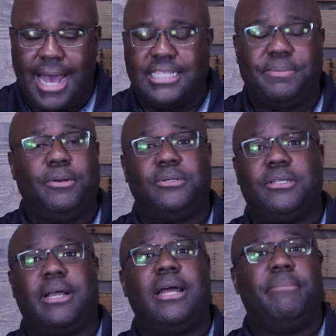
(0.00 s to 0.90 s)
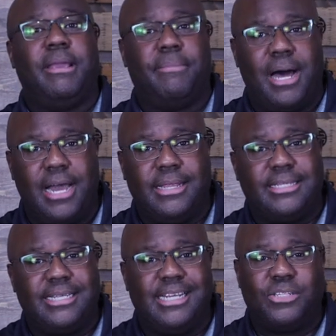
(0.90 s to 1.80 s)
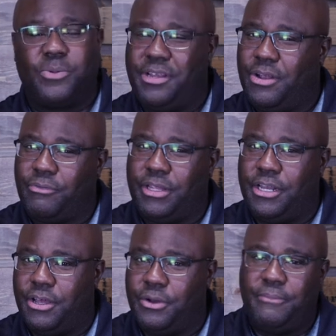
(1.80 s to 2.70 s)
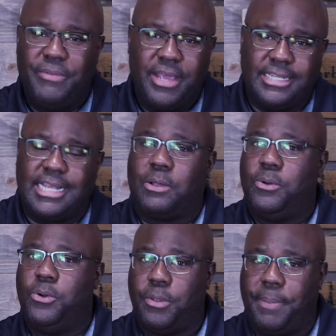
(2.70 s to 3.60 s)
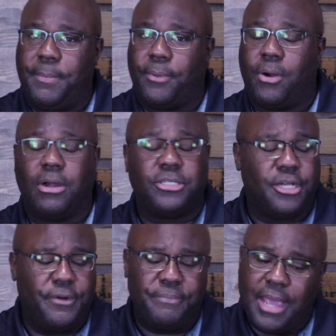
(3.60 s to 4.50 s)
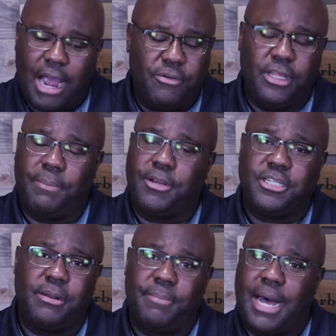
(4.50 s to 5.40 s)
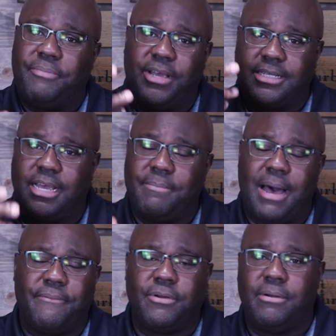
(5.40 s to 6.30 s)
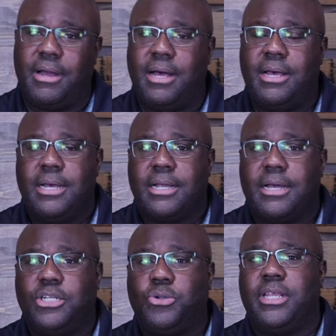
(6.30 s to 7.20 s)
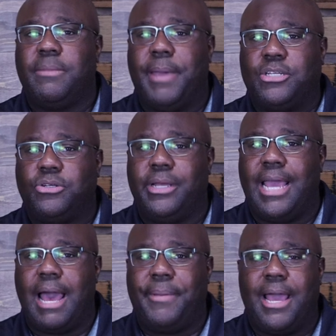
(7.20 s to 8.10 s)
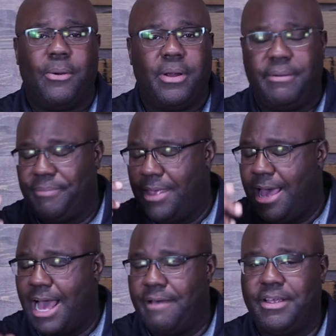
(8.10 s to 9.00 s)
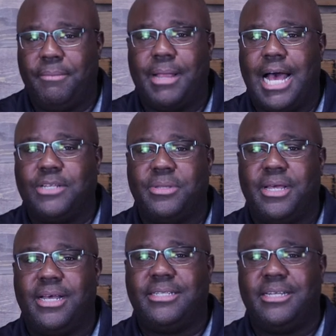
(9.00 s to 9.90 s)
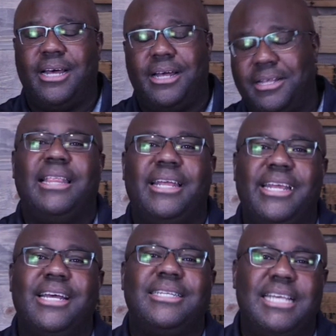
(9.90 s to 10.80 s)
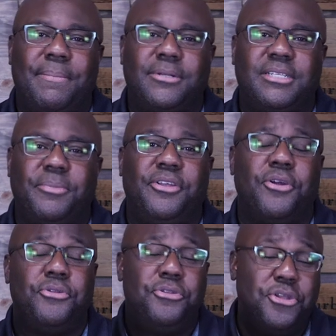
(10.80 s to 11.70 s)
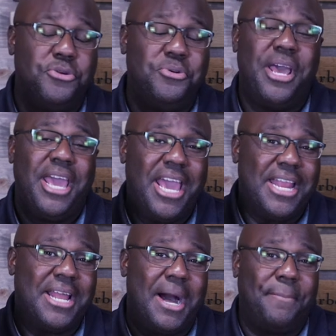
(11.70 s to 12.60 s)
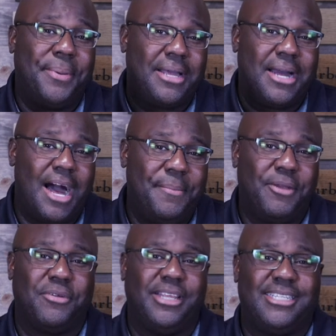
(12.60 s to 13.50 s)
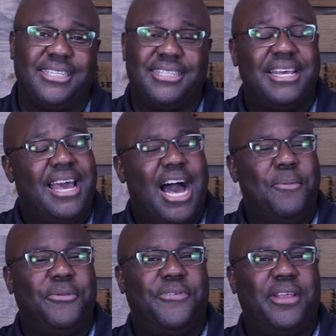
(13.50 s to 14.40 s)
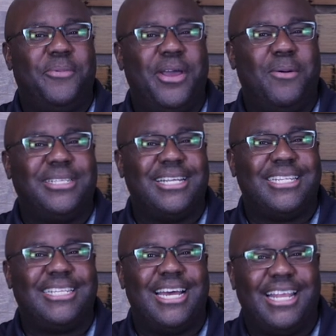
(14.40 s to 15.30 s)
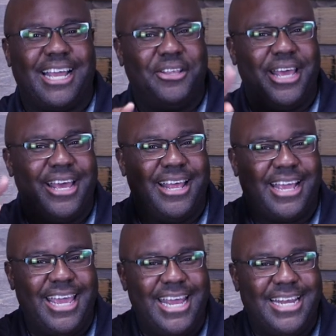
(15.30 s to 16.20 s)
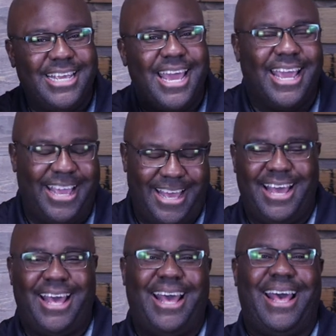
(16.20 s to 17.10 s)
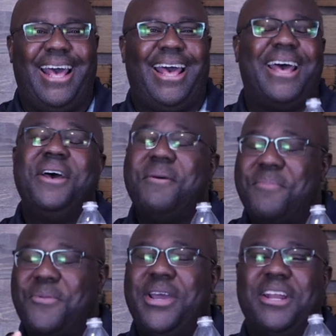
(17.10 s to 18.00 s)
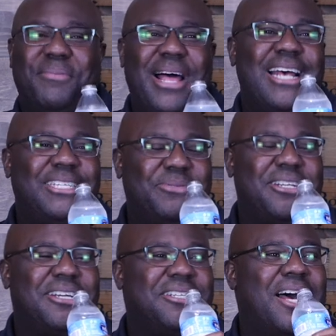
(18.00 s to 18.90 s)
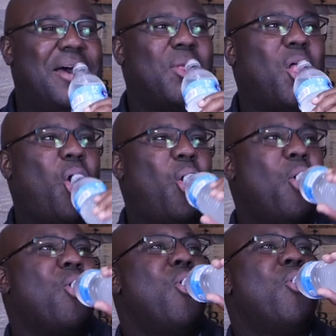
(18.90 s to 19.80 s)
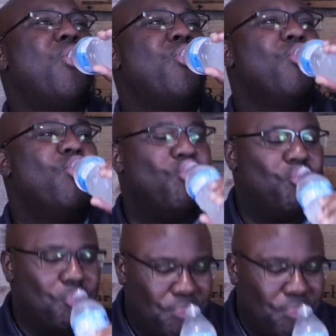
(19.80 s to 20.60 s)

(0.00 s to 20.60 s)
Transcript: as opposed to kind of being behind the scenes where you don't really know exactly who the people are. So I really appreciate it, Bob. Thanks again, Bob, for joining the Patron Only Happy Hour and having a blast with us and letting us sample some of your new and up-and-coming releases. I almost feel like we almost had to sign like an NDA. But we had a blast. We had a good time. All